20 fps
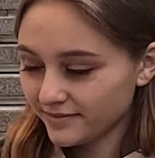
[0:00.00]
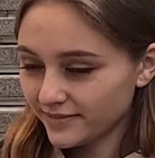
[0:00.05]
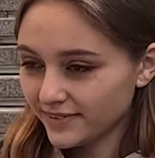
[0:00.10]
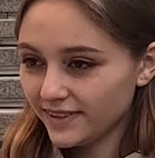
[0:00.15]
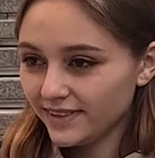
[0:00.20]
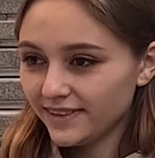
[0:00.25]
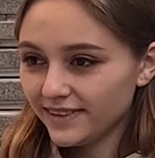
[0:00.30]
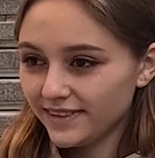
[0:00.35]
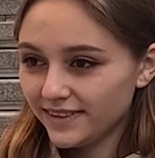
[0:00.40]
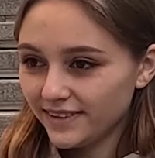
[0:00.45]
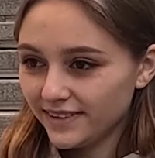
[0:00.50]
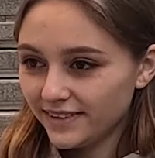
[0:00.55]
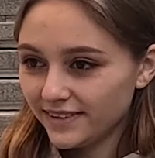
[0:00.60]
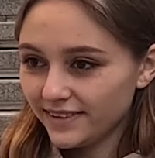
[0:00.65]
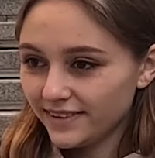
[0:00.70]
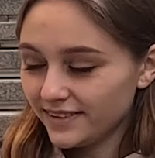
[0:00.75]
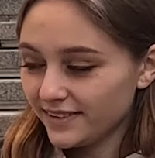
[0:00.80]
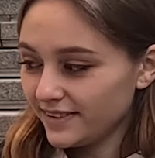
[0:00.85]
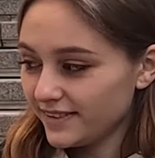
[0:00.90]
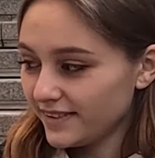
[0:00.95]

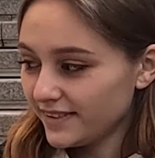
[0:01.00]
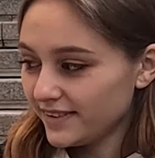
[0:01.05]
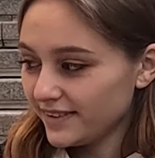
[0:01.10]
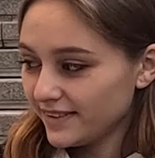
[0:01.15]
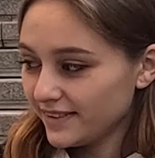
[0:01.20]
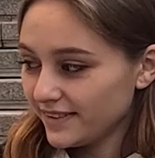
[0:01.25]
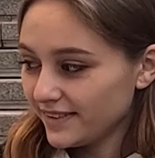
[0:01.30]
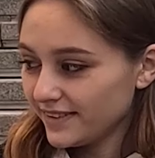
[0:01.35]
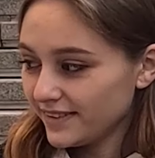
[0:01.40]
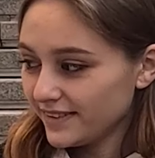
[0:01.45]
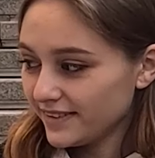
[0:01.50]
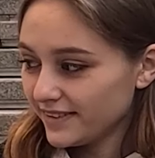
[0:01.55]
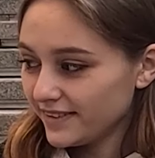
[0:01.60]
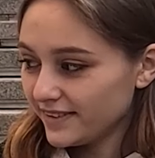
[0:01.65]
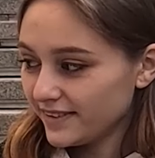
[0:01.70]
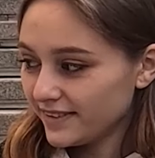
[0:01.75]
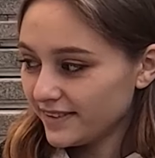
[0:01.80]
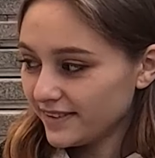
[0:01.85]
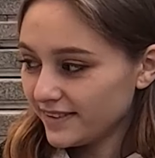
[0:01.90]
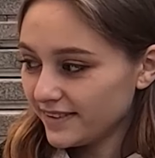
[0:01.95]

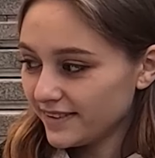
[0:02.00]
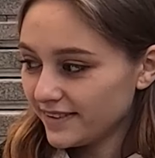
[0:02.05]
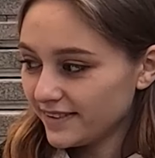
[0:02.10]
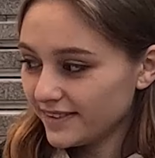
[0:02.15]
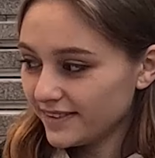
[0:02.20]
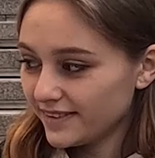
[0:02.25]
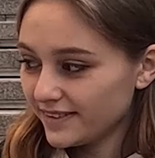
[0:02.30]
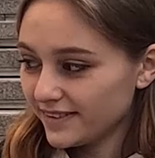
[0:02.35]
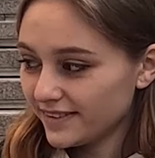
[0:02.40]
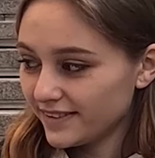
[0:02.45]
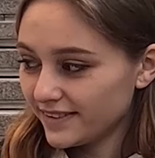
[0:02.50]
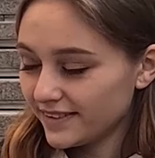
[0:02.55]
The person shown says nothing.